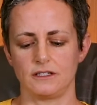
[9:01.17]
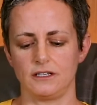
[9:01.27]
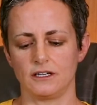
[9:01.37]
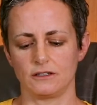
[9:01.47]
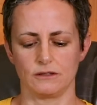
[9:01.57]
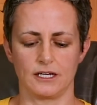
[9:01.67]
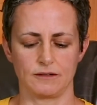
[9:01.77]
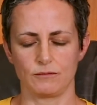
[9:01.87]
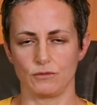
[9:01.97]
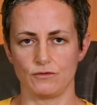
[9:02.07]
the yellow
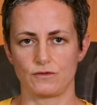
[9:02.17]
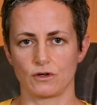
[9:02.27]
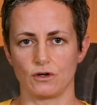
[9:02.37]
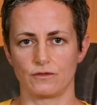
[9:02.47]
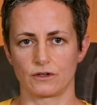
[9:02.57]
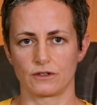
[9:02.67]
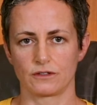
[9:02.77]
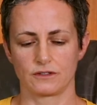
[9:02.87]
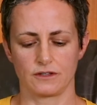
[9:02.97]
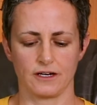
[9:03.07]
line moves over
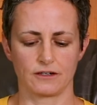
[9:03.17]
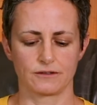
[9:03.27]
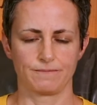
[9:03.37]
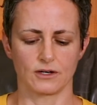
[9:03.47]
there.